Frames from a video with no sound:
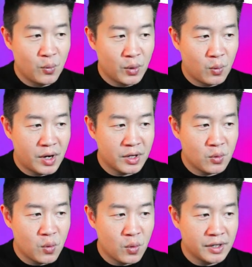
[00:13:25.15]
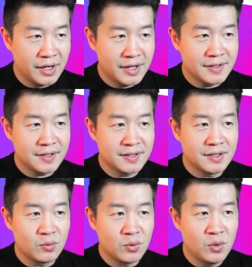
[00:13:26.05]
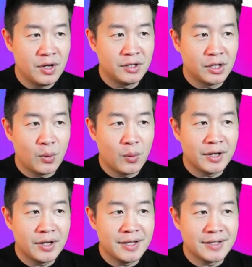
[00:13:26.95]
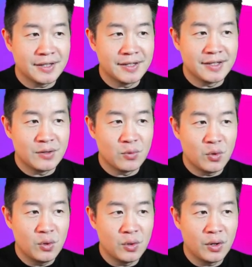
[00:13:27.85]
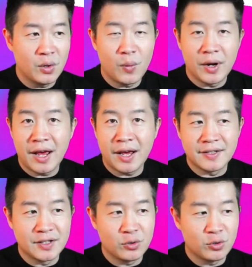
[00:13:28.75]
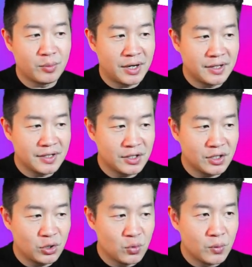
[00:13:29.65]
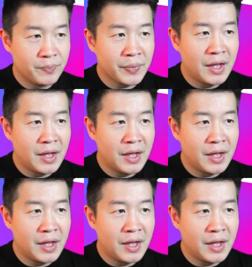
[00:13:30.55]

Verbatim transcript: where the y coordinate is 0, the gradient is 0 when x is equal to -2.